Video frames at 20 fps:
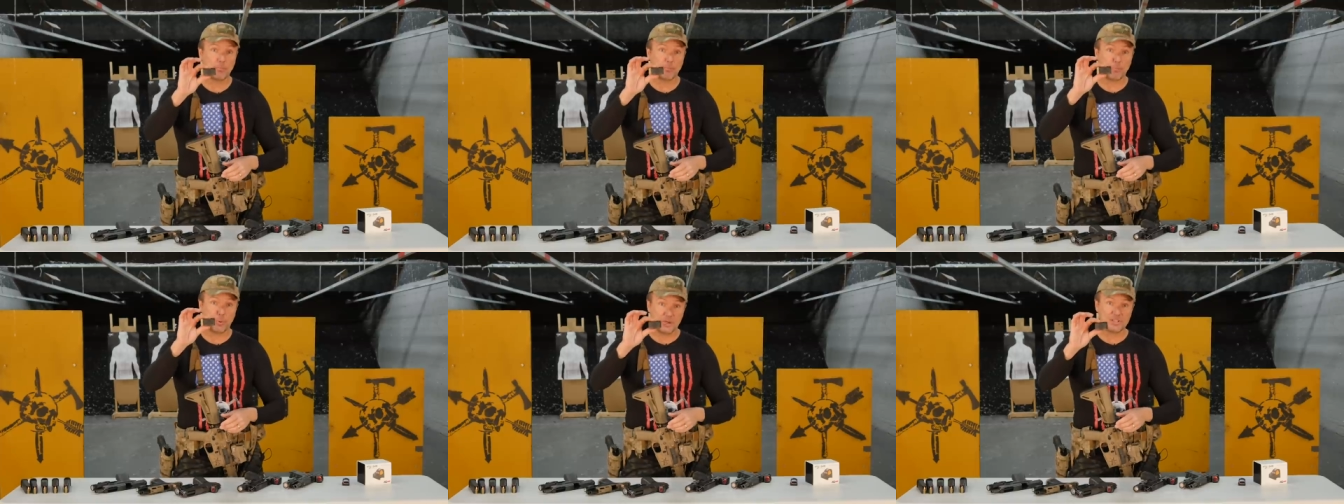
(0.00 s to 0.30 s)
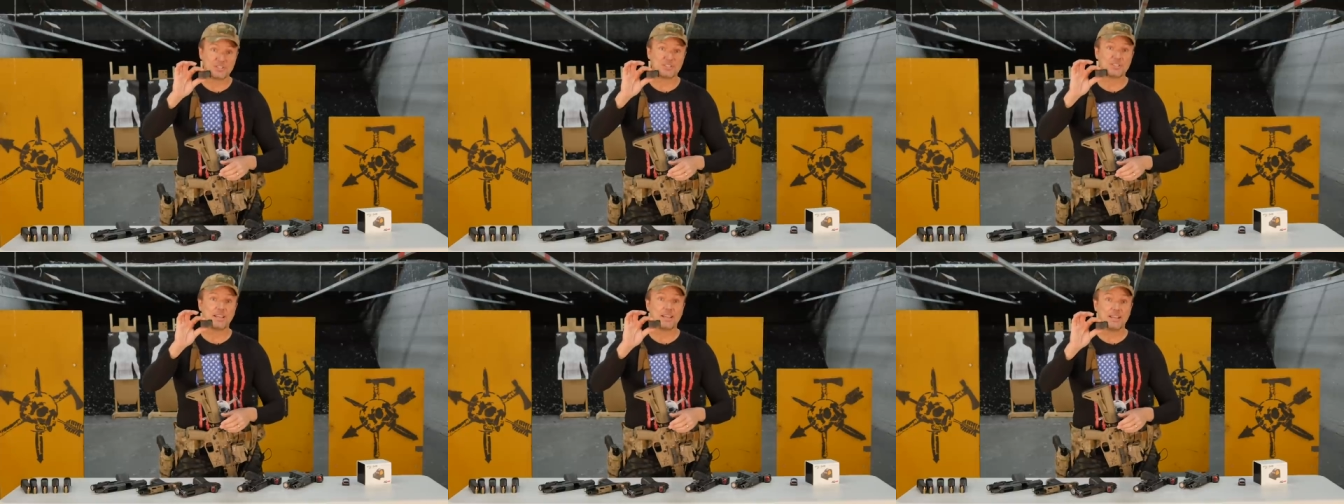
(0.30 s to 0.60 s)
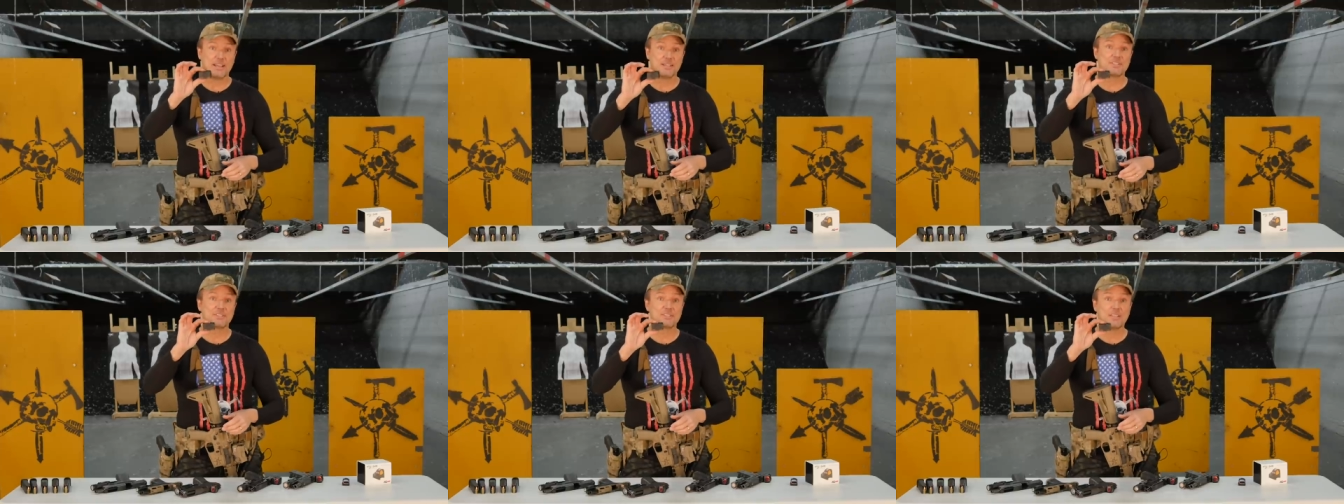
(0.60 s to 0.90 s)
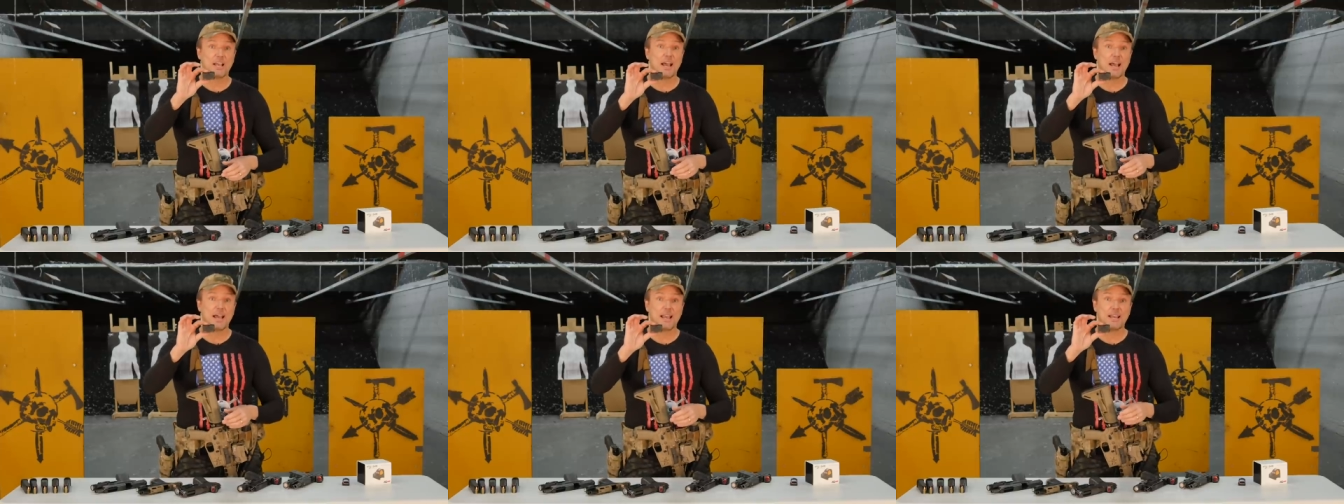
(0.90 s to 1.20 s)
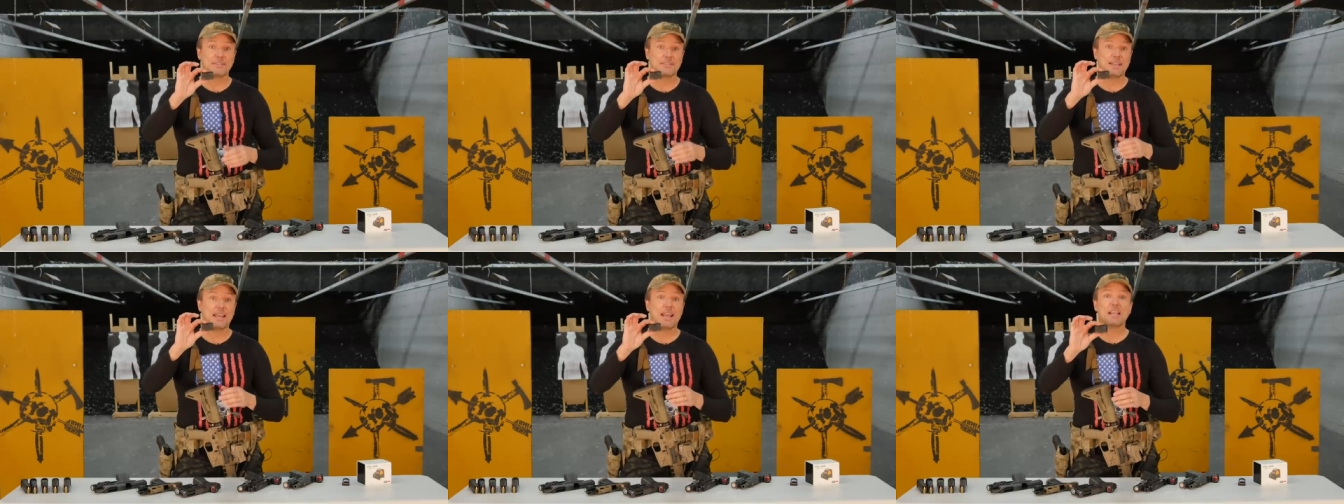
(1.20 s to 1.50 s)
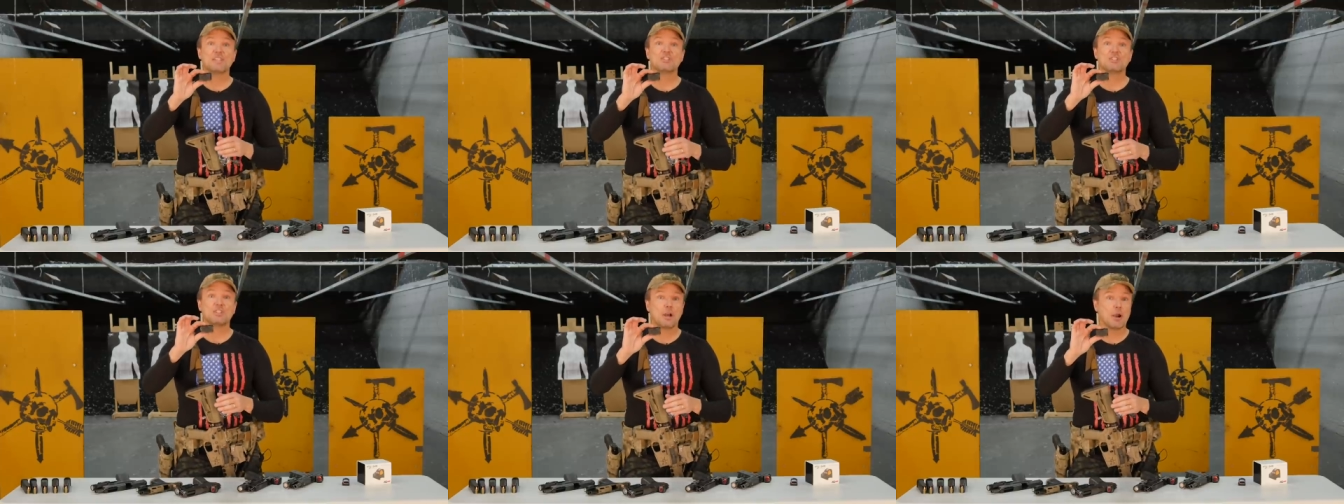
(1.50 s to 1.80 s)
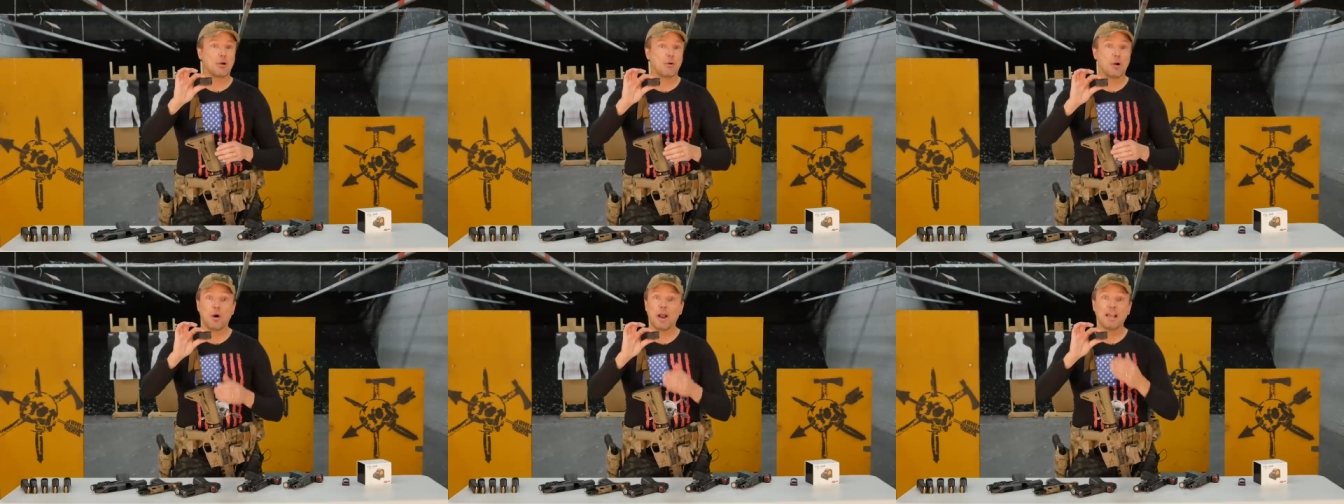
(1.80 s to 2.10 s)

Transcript: puts it inside the ACRO.